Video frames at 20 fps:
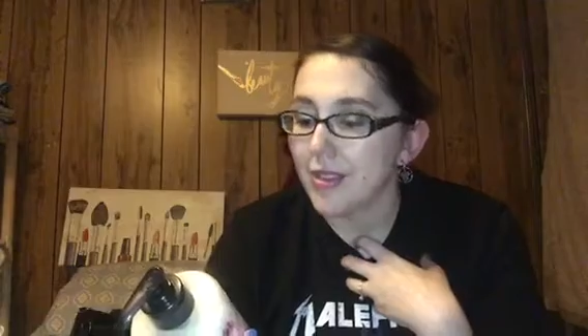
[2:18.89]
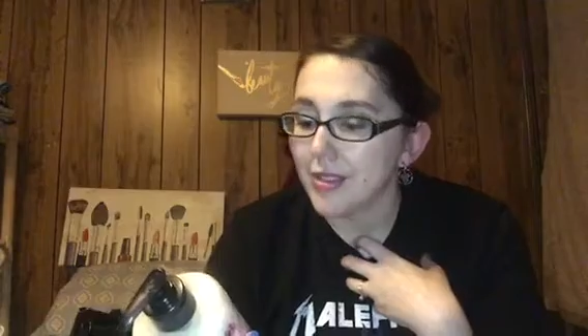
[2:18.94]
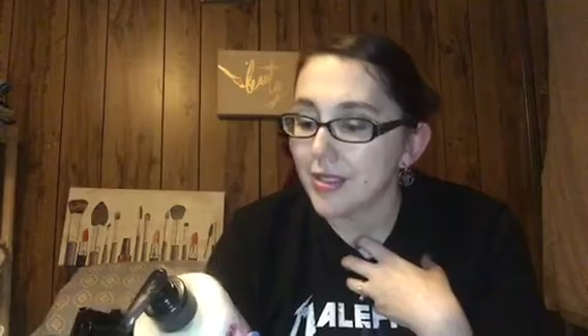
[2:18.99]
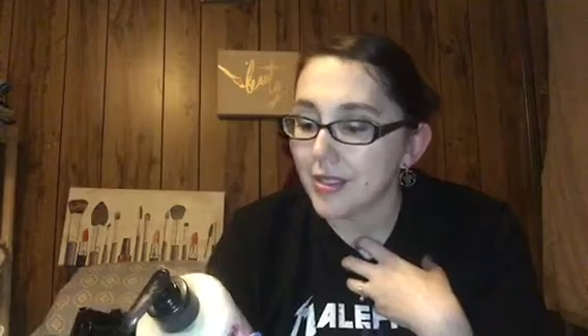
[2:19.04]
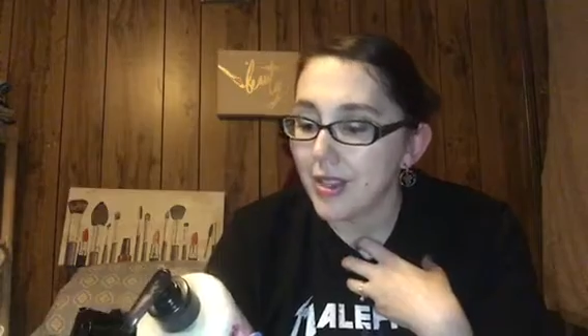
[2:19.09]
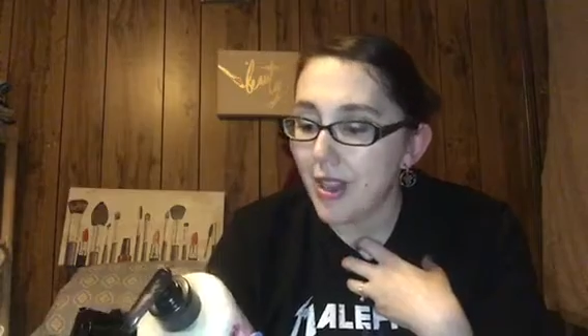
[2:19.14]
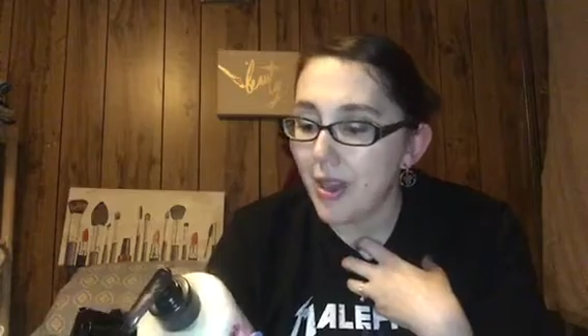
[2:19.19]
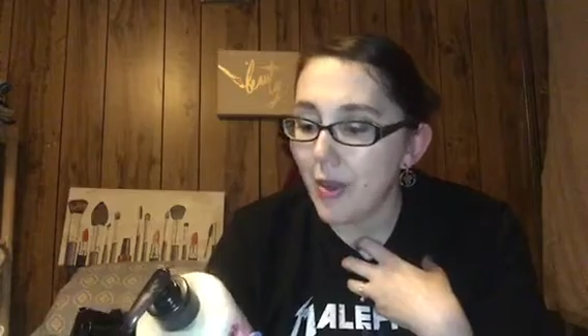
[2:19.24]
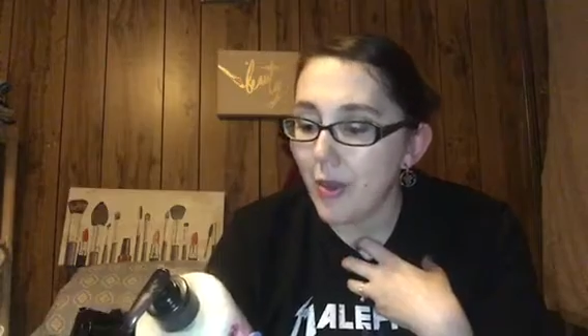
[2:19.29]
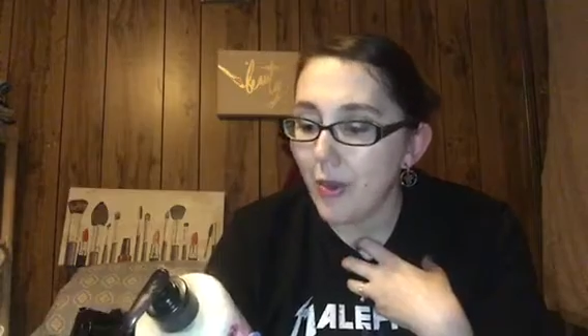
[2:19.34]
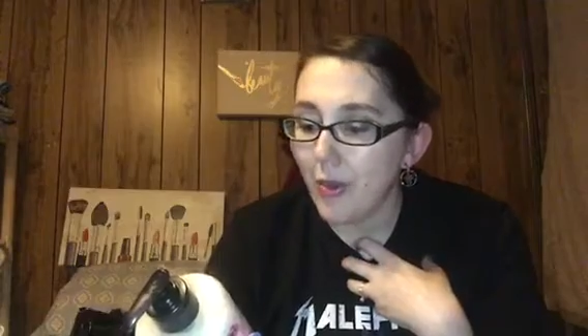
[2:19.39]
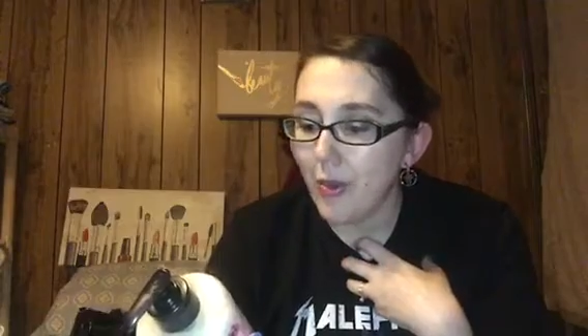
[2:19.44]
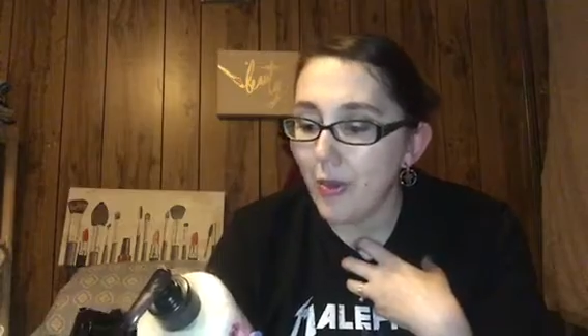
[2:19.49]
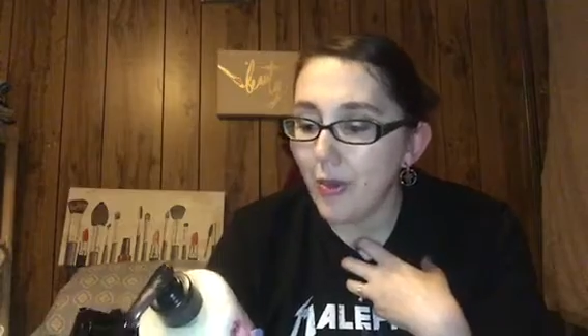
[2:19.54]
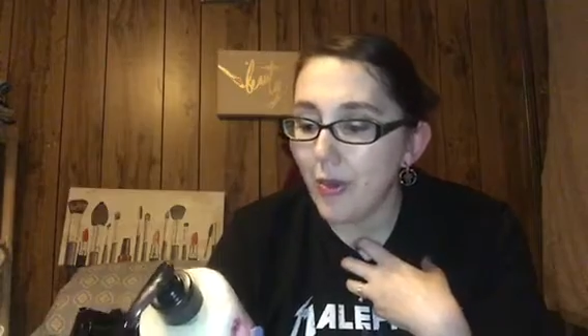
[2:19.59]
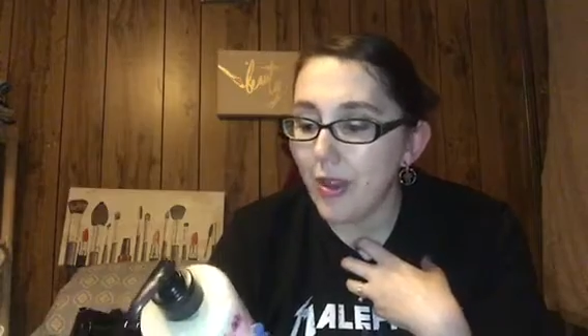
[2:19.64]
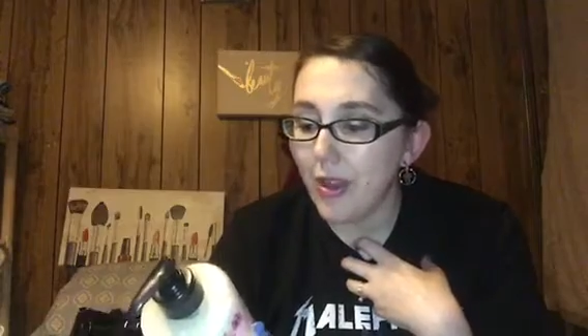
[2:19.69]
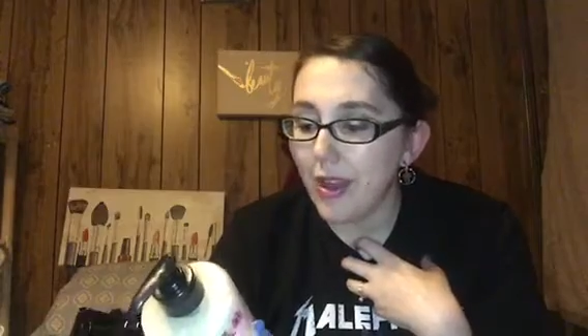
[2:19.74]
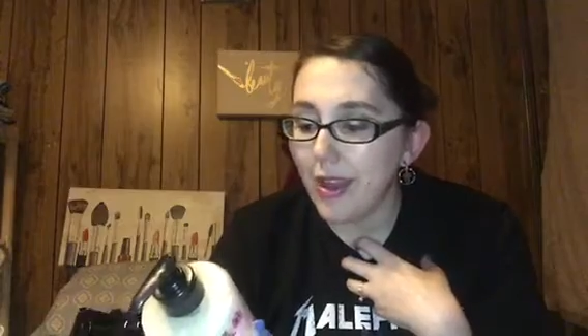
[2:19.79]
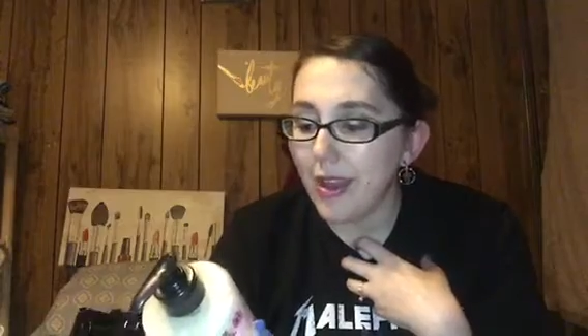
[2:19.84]

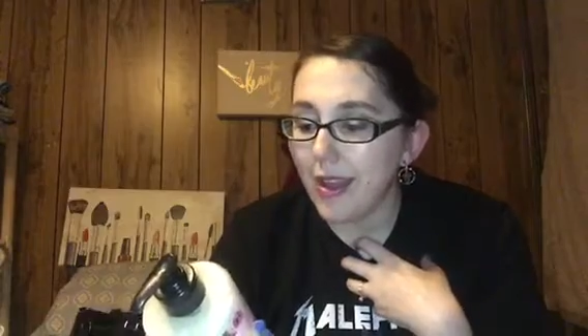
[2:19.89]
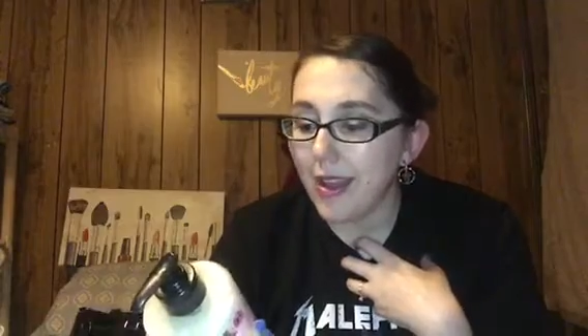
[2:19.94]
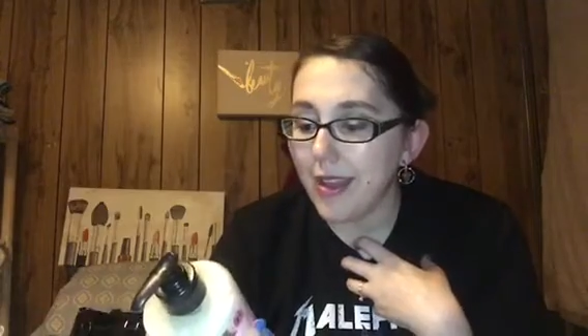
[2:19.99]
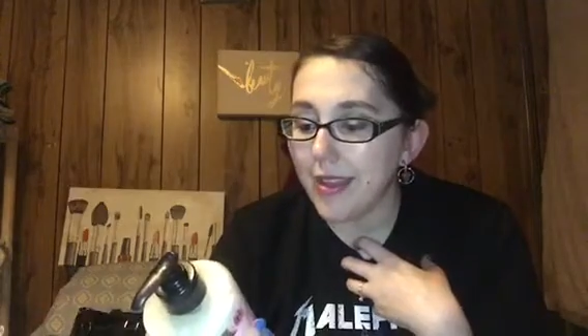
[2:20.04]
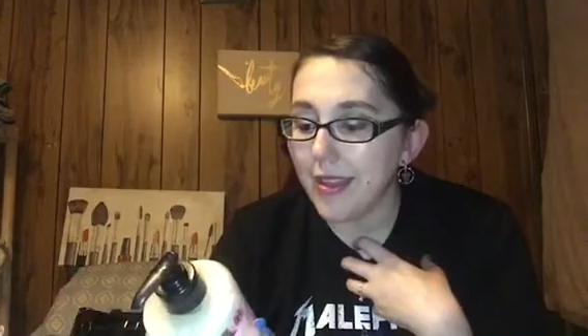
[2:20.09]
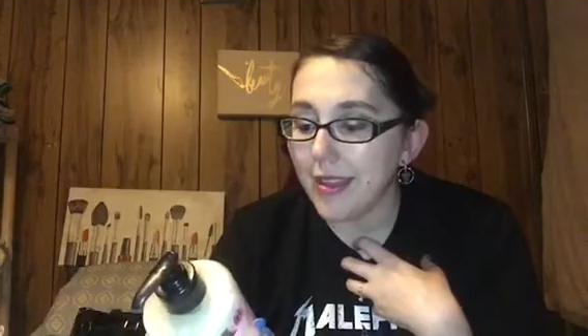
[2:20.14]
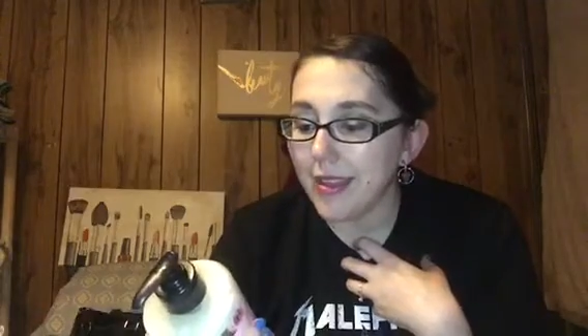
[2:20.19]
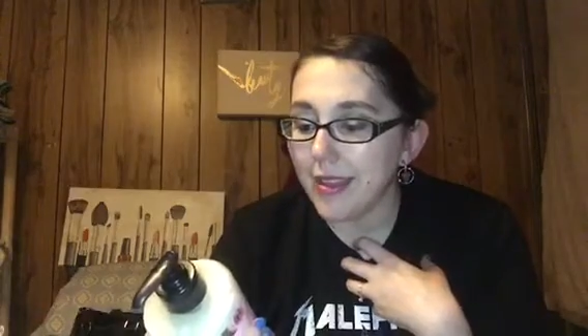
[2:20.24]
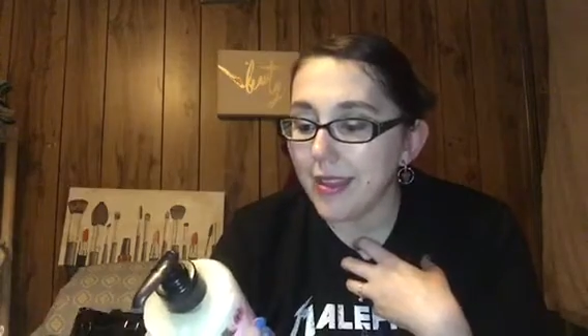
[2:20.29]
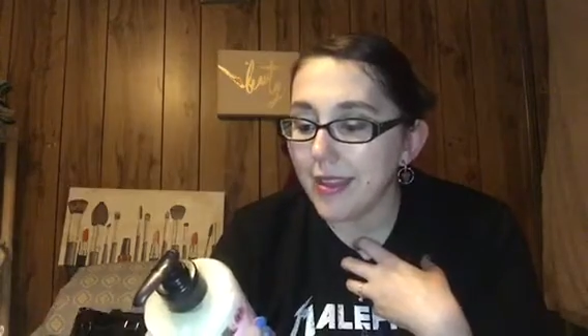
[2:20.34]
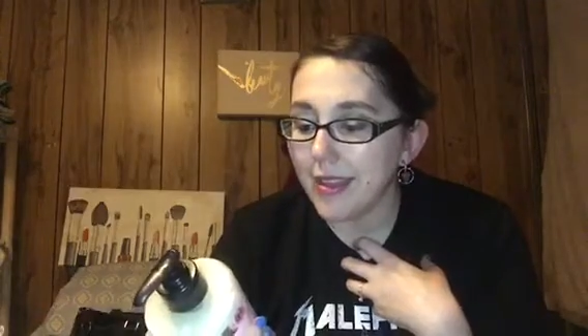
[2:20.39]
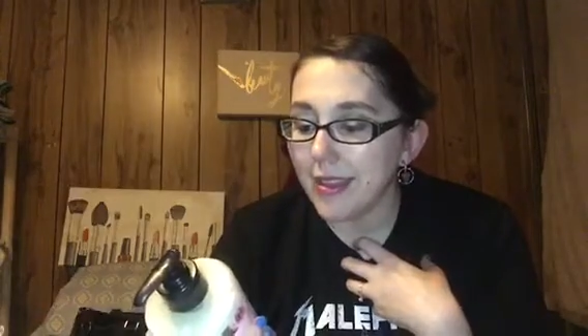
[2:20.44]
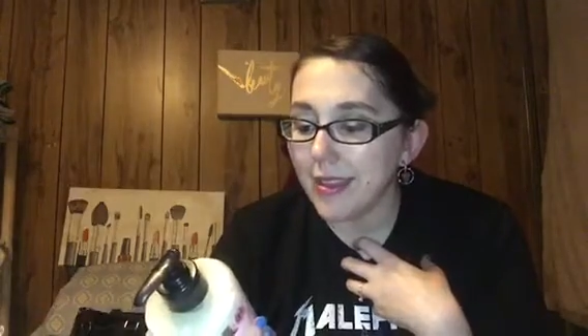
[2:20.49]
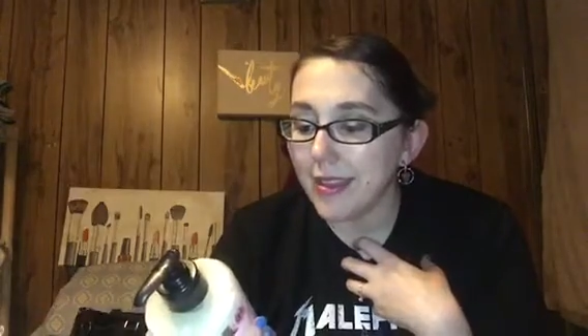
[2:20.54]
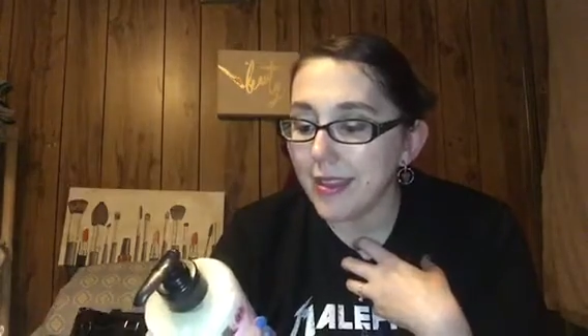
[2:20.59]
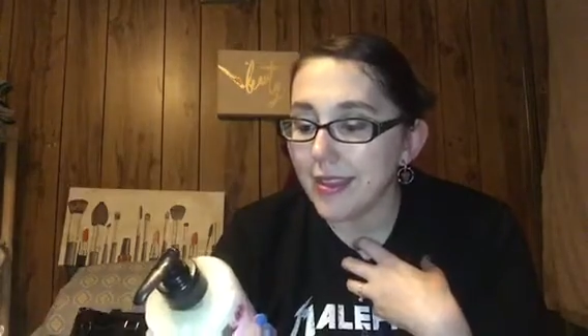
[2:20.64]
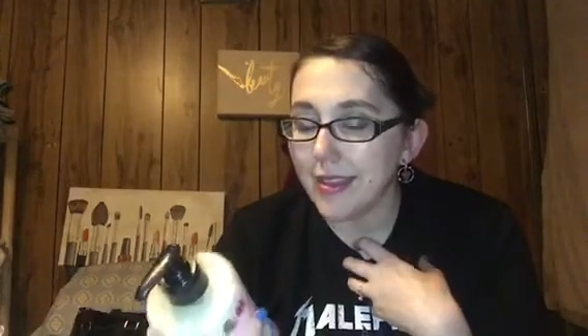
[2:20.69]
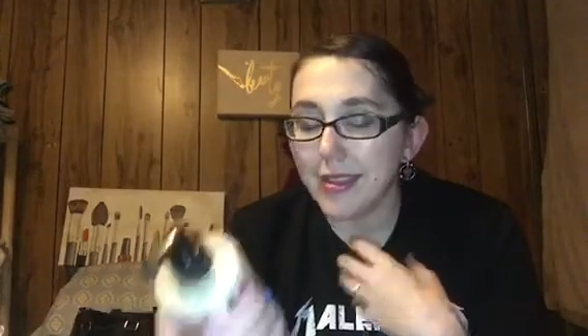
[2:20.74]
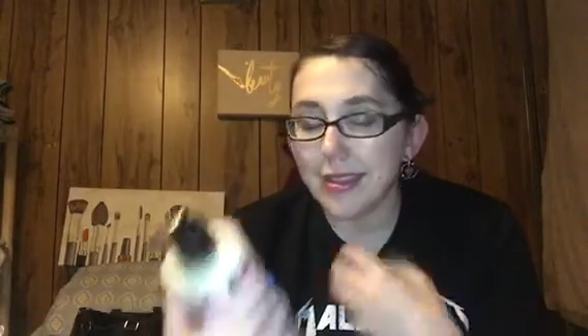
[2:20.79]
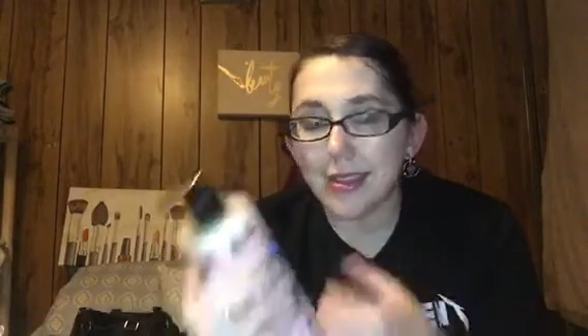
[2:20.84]
So
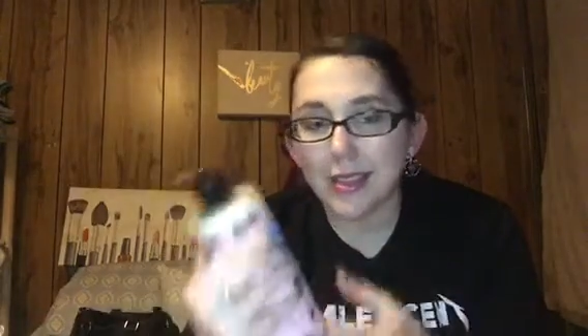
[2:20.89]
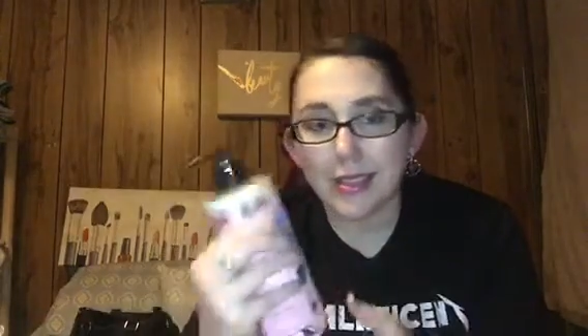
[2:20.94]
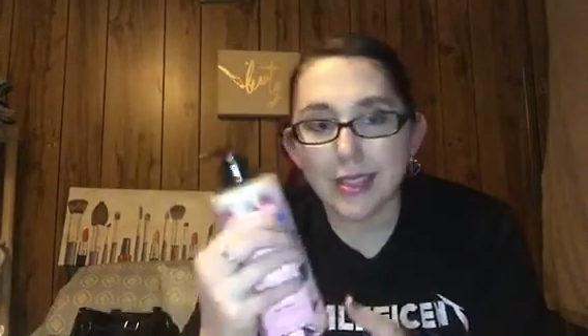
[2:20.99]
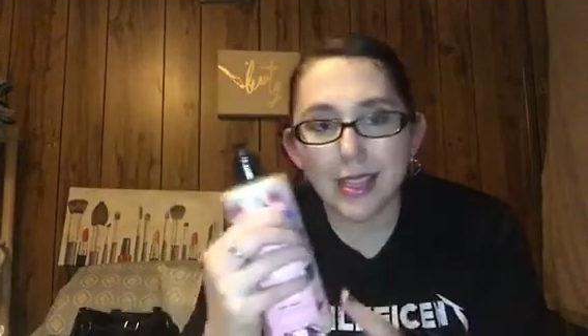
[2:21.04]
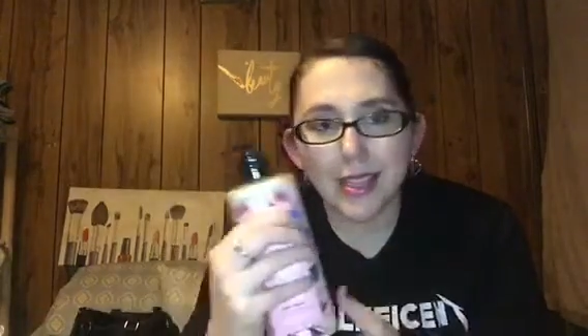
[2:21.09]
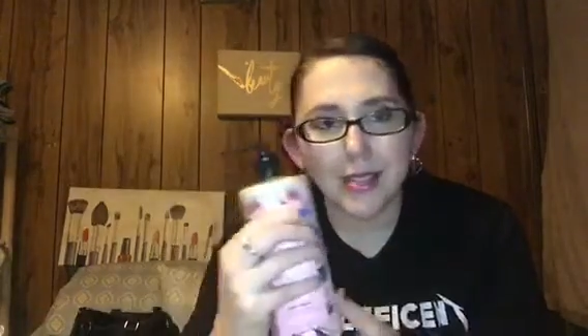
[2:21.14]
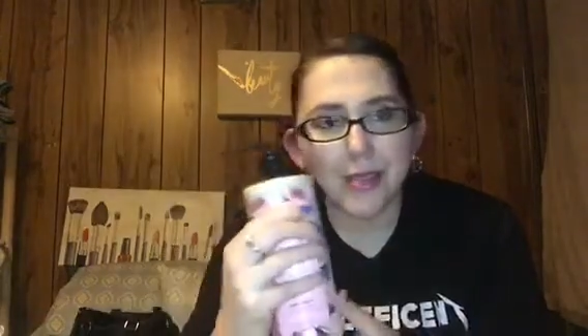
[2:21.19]
this